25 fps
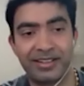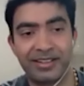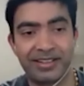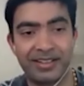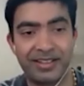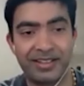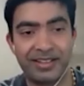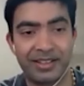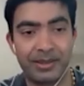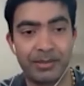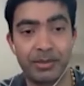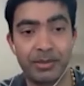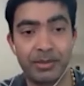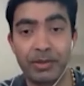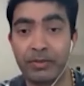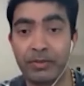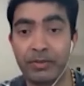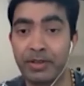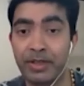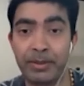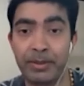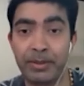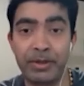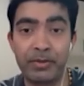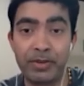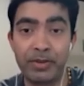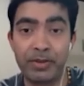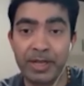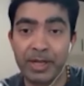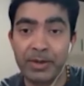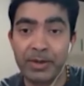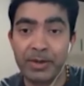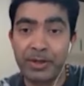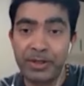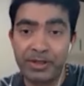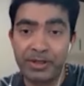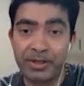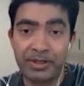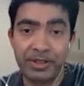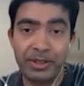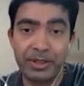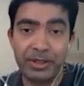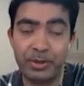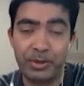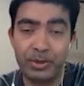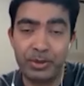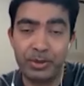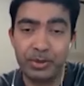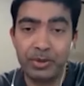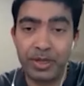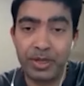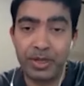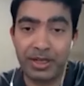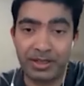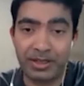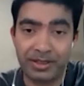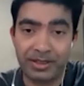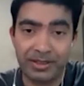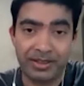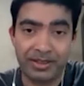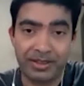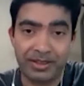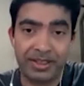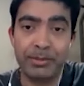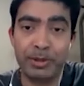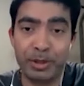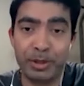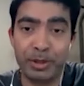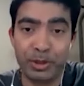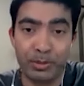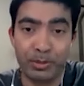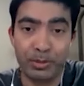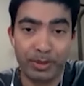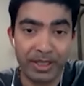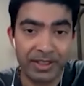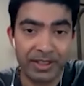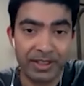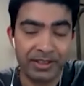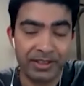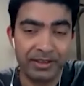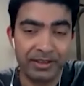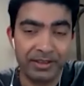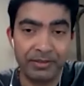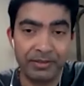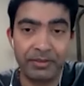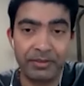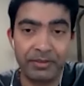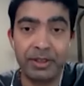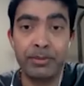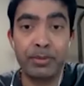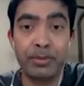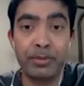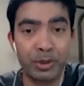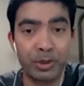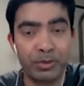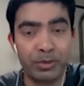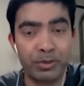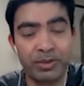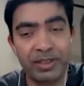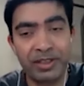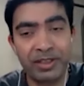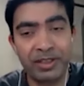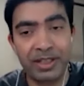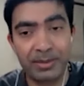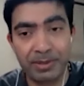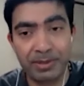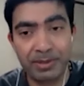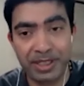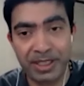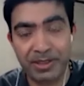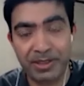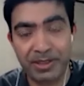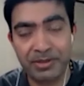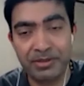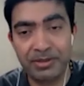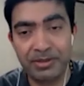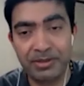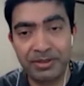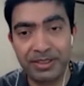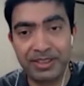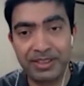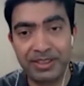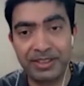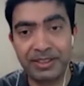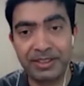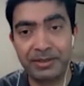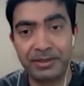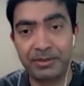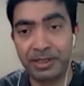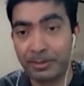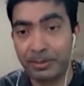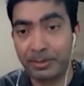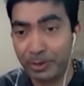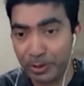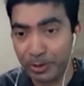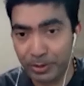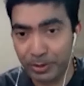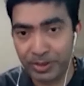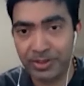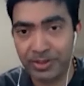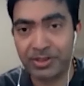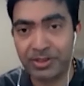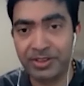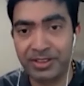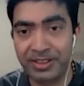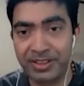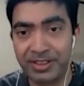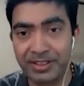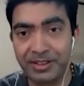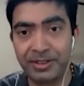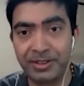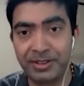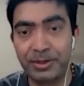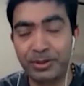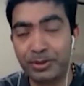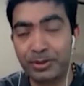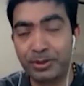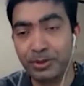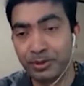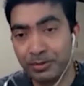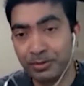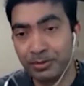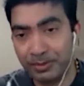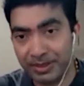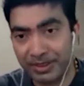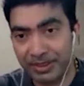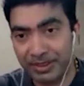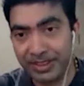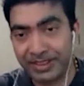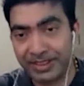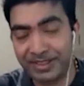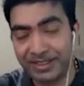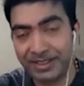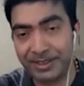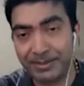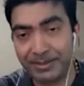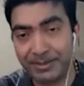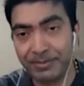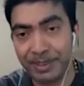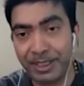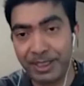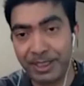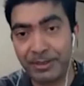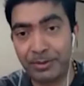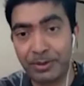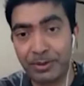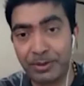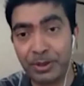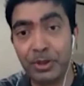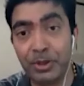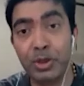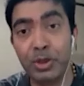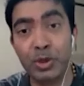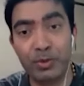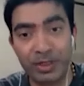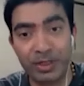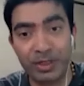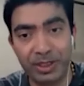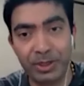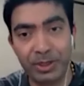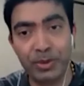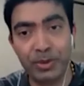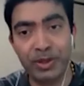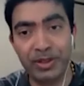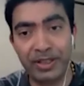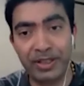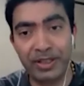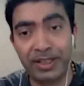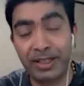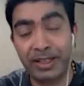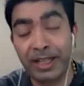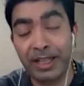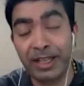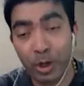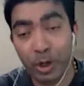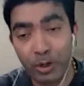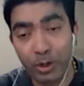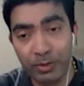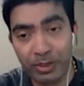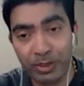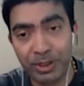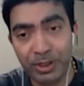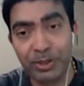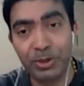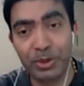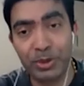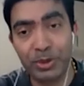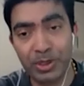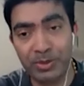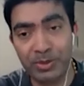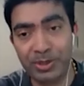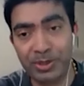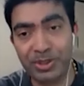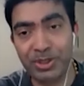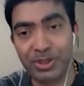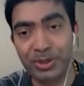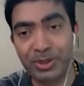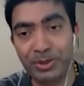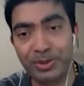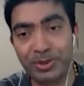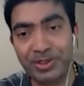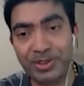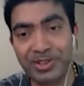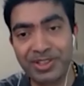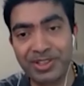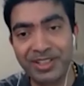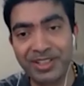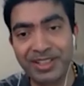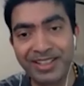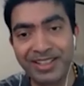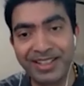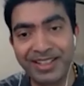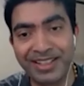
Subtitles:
I mean, whenever you are able to make it, we both will come down from US to to go with you along with you to our schools.